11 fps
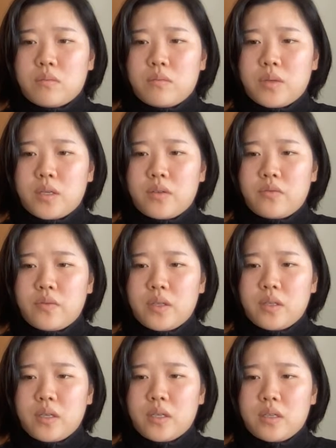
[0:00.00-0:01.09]
But I feel
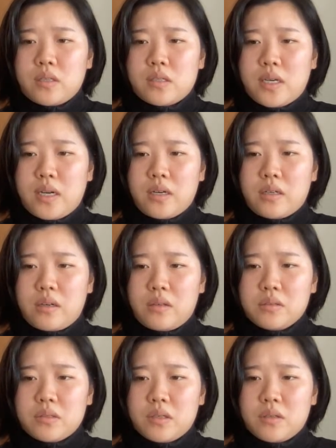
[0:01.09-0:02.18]
like he's tired
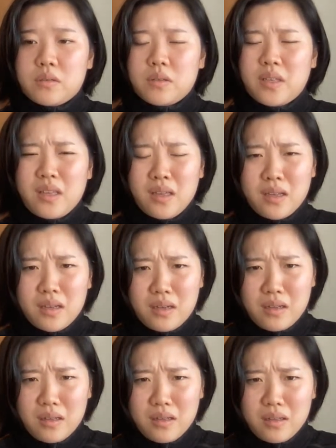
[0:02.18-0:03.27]
also.
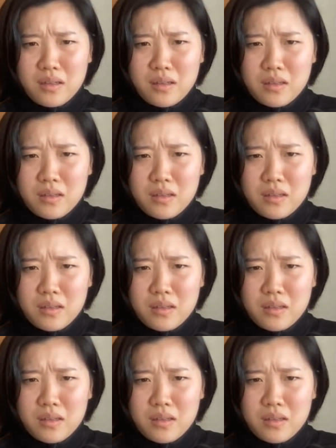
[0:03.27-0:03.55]
Yeah.